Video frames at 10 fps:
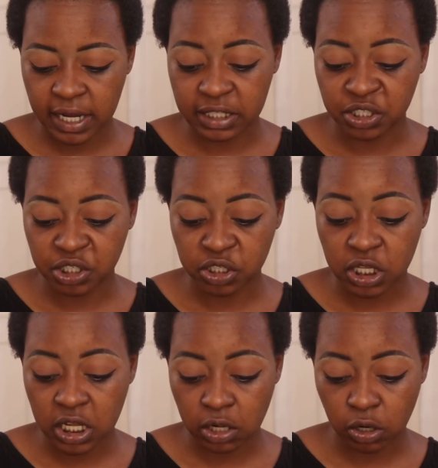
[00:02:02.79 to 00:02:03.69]
has just
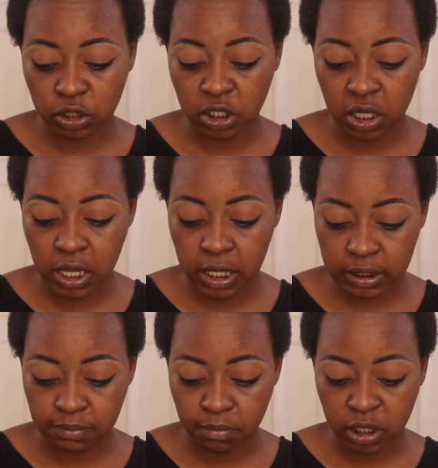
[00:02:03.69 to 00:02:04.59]
launched
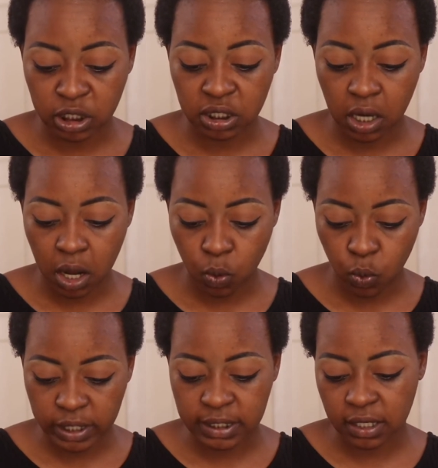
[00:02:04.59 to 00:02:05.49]
its much
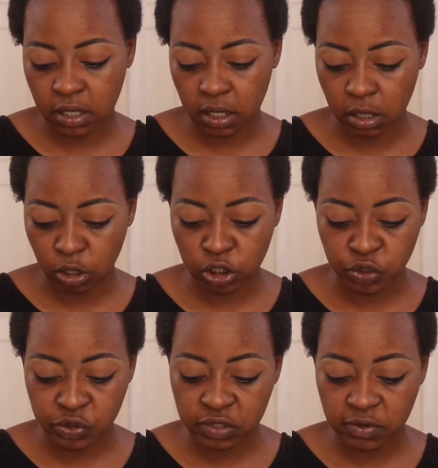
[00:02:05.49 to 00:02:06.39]
awaited
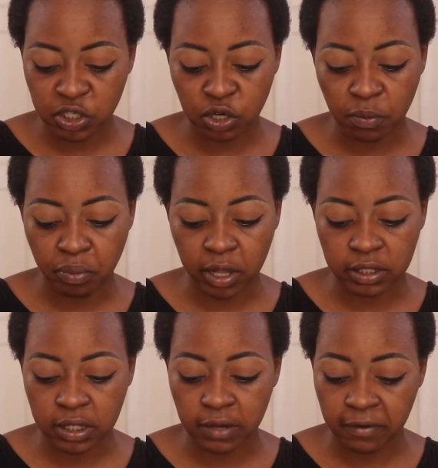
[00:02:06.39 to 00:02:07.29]
luxurious range of brown
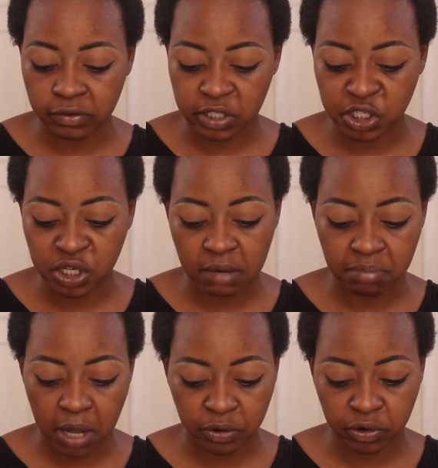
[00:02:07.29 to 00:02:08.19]
skin foundation and
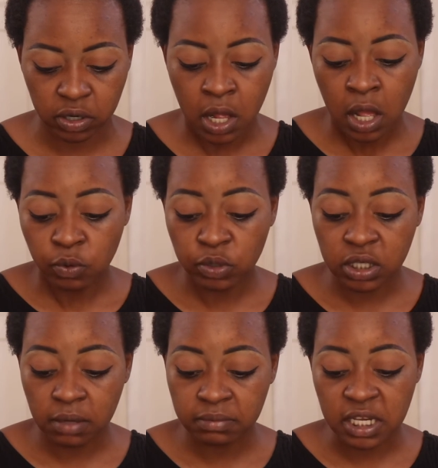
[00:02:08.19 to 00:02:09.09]
powder, which
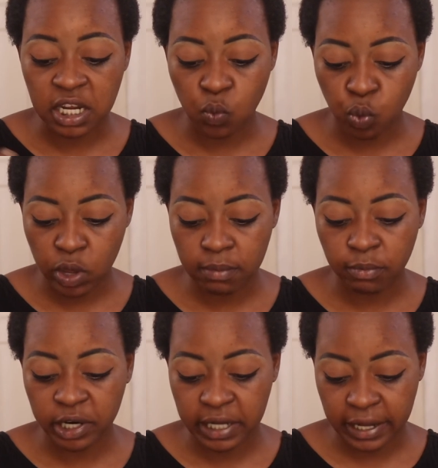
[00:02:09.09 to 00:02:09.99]
comes in a way
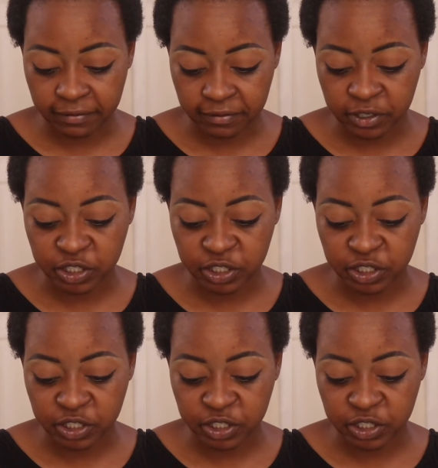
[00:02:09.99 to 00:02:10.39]
more diverse